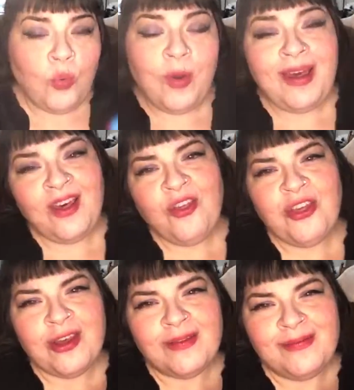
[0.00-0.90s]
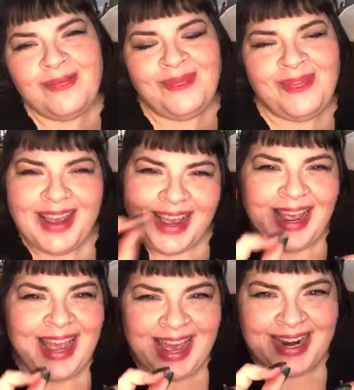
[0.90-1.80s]
With, I
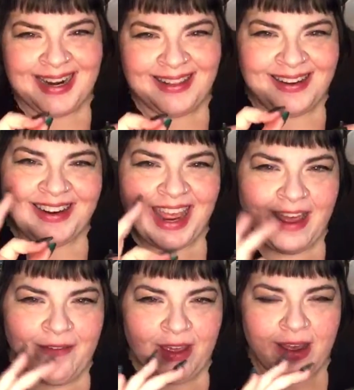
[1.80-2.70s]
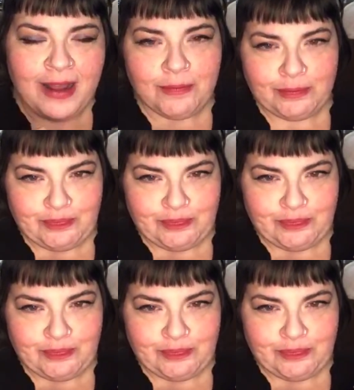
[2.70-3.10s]
added a little caveat,